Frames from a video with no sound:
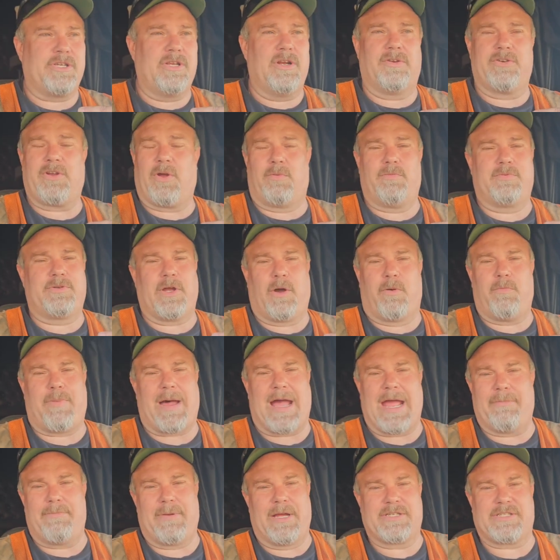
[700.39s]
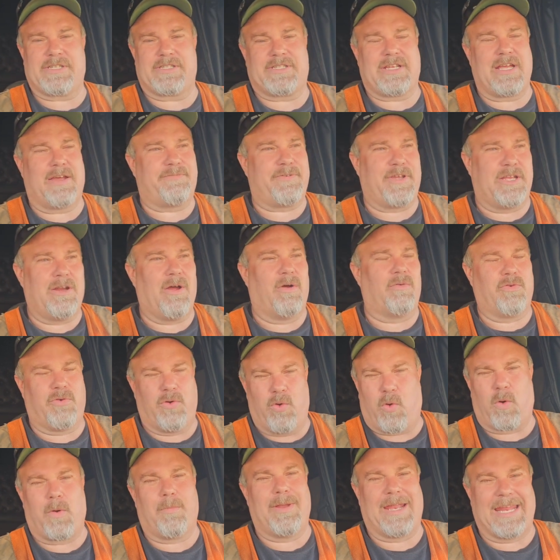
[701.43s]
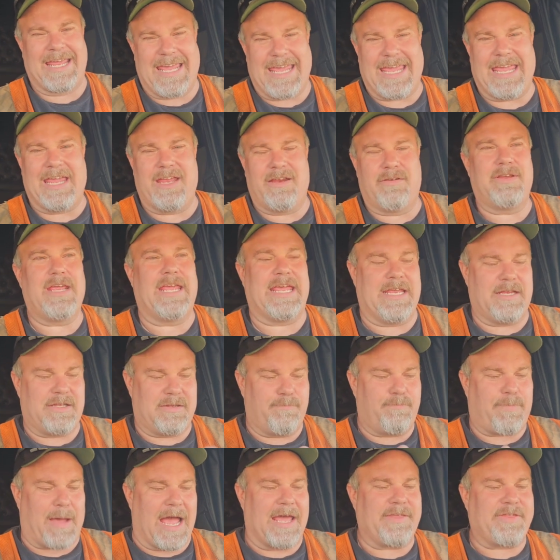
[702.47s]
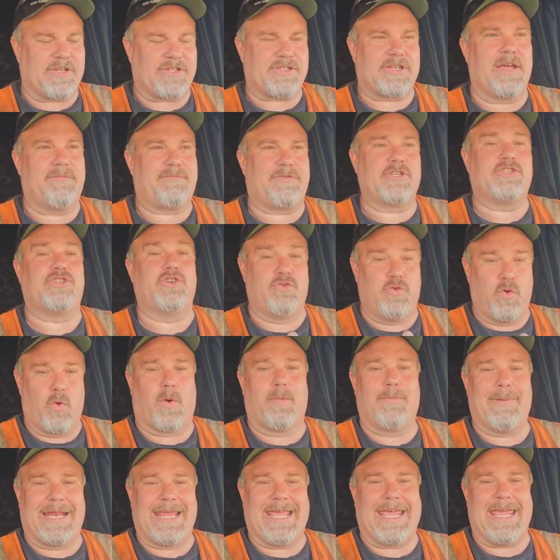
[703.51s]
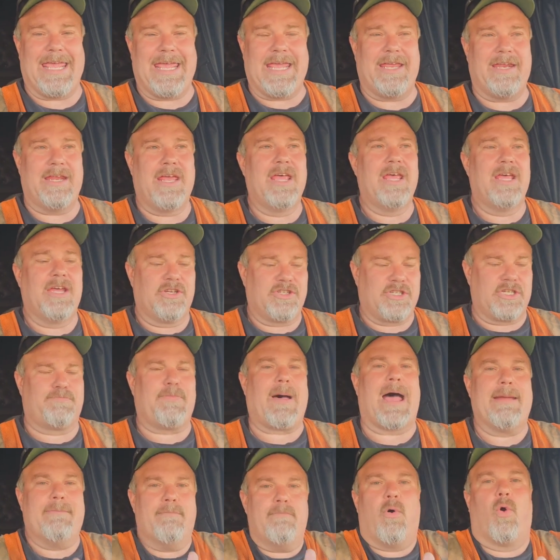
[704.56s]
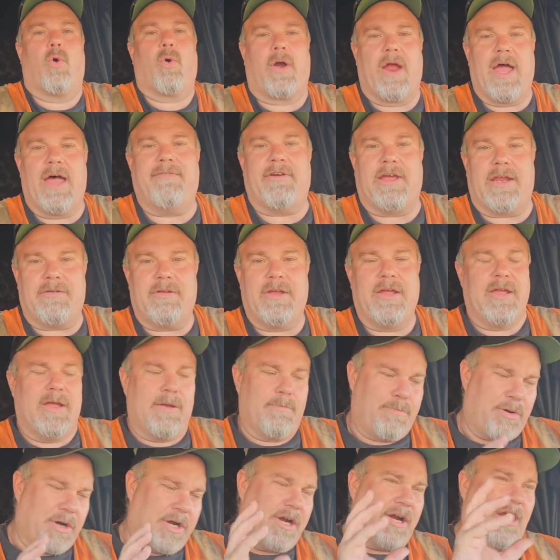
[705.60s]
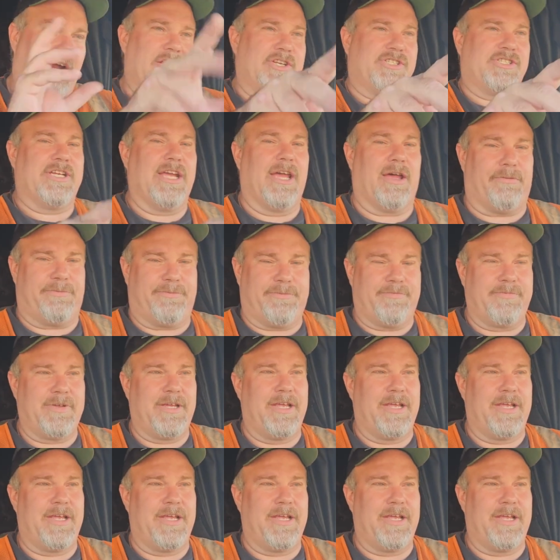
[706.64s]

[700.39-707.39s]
Don't buy a bunch of stuff you don't normally eat. Buy the stuff that you normally eat. Just buy more of it. Put it on a shelf.